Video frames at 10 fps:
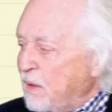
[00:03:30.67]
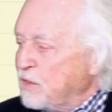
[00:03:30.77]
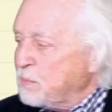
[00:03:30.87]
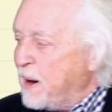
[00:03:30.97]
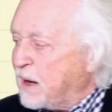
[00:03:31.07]

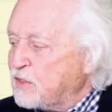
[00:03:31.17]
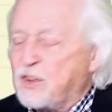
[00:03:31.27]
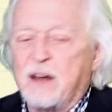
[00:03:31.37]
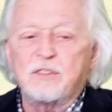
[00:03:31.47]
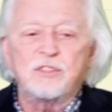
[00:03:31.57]
This market's
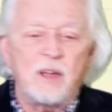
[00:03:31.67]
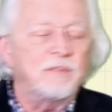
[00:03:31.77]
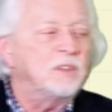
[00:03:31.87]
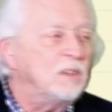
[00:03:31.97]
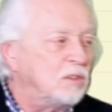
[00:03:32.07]
got a
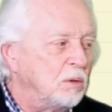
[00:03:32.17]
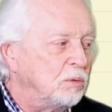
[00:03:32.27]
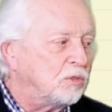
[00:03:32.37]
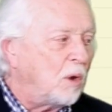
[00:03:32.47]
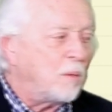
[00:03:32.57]
72
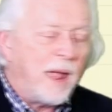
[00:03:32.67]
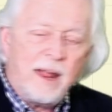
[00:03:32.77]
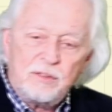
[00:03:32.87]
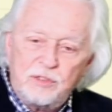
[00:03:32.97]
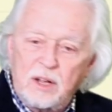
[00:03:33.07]

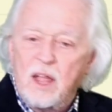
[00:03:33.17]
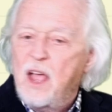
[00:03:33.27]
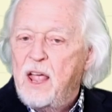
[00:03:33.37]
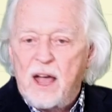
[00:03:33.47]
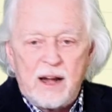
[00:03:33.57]
stochastic.
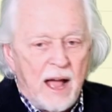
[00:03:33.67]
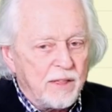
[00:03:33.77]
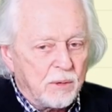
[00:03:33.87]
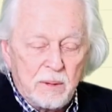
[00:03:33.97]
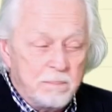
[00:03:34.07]
It
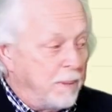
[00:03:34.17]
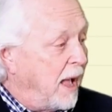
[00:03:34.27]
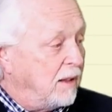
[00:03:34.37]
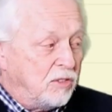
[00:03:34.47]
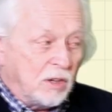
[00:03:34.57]
either
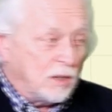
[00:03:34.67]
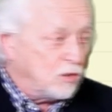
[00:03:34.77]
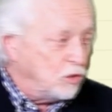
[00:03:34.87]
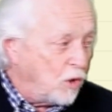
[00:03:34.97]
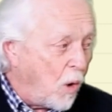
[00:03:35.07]
embeds and
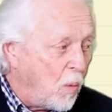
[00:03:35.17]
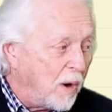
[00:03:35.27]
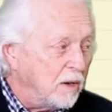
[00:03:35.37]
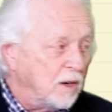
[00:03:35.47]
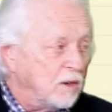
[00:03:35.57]
it's
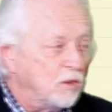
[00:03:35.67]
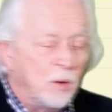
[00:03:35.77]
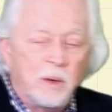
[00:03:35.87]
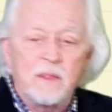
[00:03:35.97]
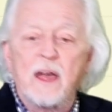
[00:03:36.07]
nowhere near
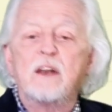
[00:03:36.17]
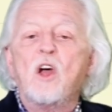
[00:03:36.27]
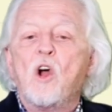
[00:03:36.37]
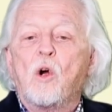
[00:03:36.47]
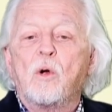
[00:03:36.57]
doing that,
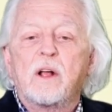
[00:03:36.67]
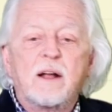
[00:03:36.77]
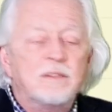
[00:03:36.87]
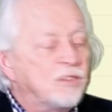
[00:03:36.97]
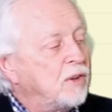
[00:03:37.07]
or it
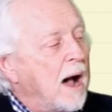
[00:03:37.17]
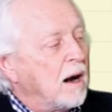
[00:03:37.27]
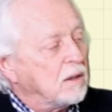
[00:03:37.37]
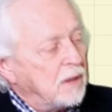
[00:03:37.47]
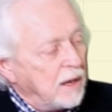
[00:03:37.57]

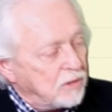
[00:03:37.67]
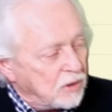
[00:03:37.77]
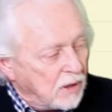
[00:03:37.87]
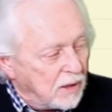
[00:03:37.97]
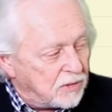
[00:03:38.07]
consolidates
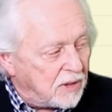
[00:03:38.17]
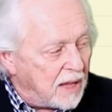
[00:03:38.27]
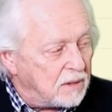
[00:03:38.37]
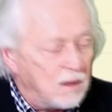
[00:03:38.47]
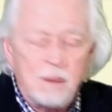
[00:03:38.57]
and lets
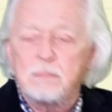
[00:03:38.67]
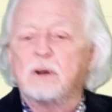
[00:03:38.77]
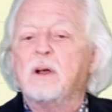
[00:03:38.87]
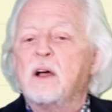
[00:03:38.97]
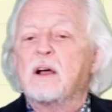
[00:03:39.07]
that
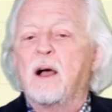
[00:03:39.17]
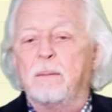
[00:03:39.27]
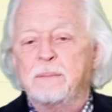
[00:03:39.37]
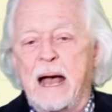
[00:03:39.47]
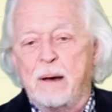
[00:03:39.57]
number
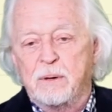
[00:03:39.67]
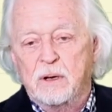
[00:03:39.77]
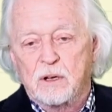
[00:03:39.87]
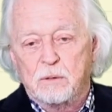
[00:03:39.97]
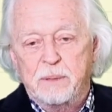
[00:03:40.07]
come down a
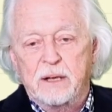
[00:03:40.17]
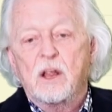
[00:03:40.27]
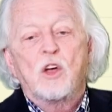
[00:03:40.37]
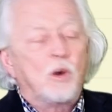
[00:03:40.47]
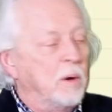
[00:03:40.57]
little bit.
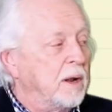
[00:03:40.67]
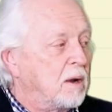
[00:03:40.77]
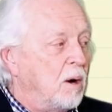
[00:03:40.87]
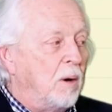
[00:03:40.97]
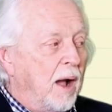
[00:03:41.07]
Could it
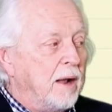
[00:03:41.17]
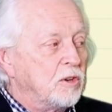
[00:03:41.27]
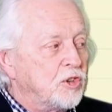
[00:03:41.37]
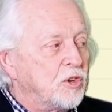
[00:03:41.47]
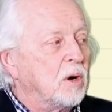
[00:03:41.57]
go
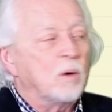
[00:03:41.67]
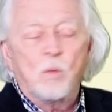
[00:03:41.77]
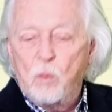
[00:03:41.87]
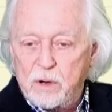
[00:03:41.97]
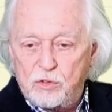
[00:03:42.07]
higher? Sure.
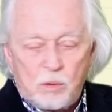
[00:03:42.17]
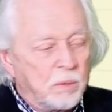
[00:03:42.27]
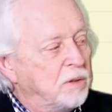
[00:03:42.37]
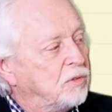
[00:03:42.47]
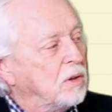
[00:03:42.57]
Where's the
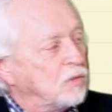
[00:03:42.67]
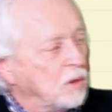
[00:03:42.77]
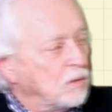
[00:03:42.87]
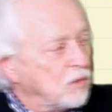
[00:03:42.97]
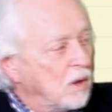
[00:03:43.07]

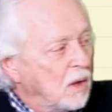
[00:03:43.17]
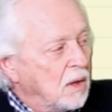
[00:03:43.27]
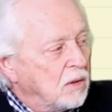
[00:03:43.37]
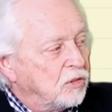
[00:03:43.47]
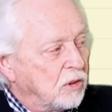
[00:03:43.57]
resistance?
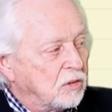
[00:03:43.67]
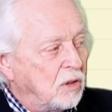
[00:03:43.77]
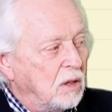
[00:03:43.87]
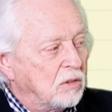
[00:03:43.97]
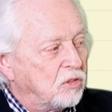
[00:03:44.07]

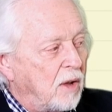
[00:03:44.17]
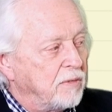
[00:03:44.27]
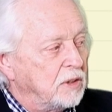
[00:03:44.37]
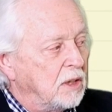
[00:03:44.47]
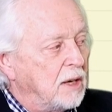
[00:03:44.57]

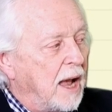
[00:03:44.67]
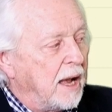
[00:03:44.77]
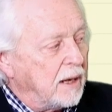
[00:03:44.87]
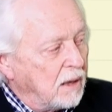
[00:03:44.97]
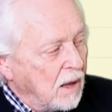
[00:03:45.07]

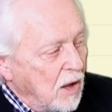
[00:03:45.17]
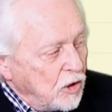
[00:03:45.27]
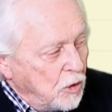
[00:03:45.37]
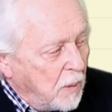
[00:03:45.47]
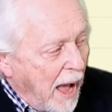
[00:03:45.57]
1679.
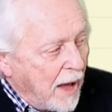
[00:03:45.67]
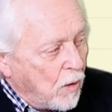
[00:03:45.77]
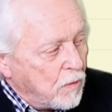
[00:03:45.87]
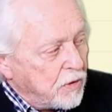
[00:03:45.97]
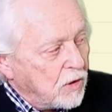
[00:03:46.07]
You got
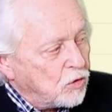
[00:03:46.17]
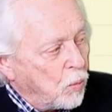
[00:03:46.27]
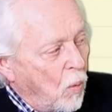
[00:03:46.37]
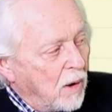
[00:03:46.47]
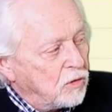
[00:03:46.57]
over this
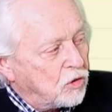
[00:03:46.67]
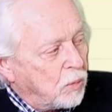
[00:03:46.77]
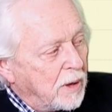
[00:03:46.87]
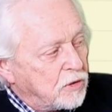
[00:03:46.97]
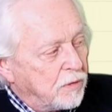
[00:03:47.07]
one
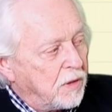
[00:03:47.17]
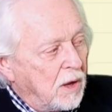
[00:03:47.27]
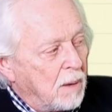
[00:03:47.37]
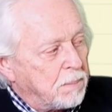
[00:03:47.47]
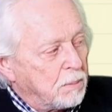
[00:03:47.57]
stretch of
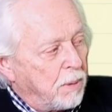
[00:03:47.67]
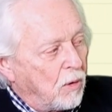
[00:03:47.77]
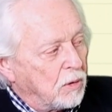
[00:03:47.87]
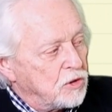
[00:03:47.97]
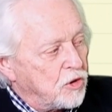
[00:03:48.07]
the upper
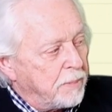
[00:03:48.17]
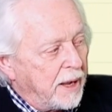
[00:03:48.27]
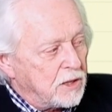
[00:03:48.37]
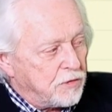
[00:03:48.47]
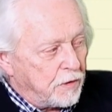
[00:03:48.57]
Bollinger
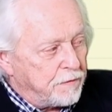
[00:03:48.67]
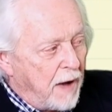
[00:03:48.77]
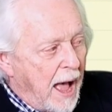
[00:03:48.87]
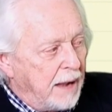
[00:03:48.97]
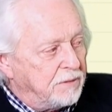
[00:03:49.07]
Bands for
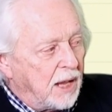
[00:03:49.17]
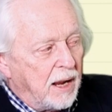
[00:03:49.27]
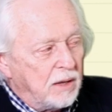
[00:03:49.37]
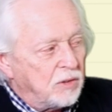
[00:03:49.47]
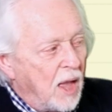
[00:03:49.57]
5
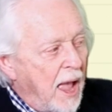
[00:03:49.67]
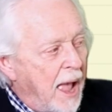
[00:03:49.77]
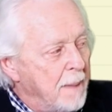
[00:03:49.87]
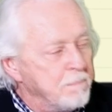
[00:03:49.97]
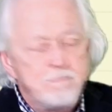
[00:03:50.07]
days
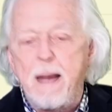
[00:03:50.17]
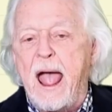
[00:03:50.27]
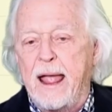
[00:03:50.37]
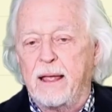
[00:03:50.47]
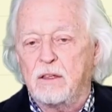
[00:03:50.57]
and
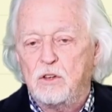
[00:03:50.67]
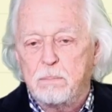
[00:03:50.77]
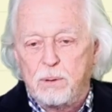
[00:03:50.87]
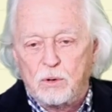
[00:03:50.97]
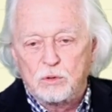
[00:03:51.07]
bang, you
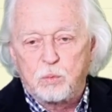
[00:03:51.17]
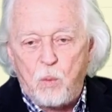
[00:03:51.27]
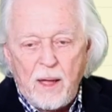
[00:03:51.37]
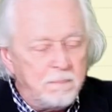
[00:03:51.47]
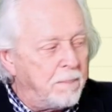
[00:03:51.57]
pulled
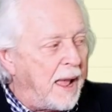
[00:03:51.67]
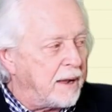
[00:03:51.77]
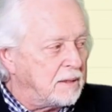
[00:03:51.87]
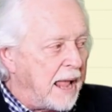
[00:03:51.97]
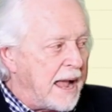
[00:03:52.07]
right
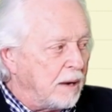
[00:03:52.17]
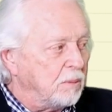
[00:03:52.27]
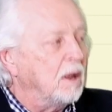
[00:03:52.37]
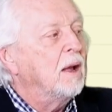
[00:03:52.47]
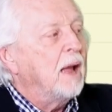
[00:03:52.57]
back
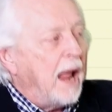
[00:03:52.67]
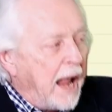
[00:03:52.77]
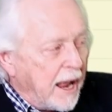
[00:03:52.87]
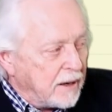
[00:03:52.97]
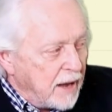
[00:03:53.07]
down.
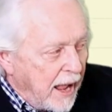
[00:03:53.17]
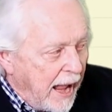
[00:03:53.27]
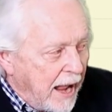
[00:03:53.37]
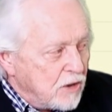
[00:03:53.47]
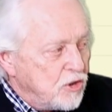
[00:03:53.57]
And
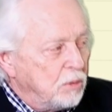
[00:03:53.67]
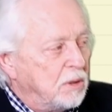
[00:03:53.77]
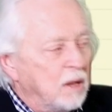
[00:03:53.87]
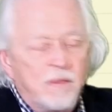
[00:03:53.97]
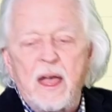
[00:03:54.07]
as you
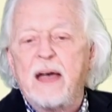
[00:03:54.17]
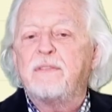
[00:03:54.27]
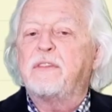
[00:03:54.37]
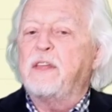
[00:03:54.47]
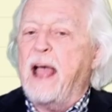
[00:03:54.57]
did
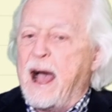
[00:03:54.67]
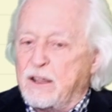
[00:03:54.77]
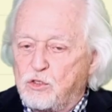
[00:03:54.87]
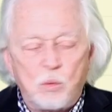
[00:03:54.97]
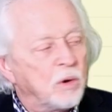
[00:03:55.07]
that, the
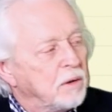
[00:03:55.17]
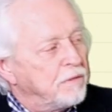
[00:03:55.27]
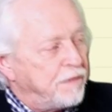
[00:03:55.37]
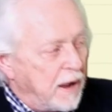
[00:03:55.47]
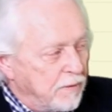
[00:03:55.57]
odds were in
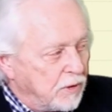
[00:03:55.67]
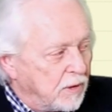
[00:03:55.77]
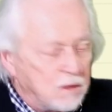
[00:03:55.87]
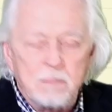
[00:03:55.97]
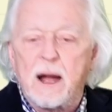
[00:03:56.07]
favor
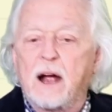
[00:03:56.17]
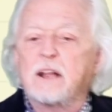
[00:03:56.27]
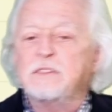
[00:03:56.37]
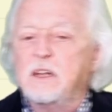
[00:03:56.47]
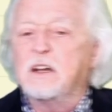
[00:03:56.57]
that the
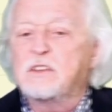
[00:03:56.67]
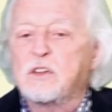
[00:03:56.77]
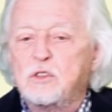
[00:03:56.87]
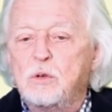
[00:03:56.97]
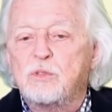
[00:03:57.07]
market needed
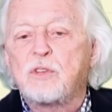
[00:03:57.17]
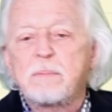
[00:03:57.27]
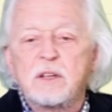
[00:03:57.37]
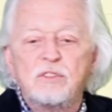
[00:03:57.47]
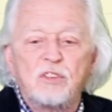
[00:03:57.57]
to do some
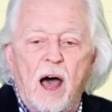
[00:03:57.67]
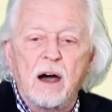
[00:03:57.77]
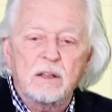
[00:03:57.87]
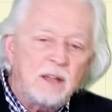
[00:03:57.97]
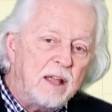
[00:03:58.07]

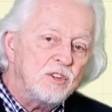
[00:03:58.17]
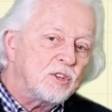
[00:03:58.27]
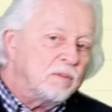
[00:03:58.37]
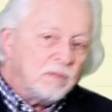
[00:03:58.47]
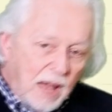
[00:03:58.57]

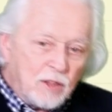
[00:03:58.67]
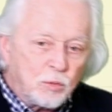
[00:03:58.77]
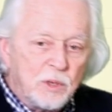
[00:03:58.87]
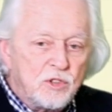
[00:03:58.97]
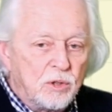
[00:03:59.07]
consolidation. That's
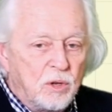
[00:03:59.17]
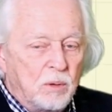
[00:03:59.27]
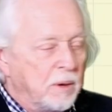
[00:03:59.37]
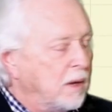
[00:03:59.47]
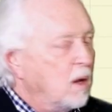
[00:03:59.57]
what you're
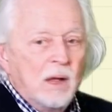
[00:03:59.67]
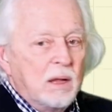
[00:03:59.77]
doing.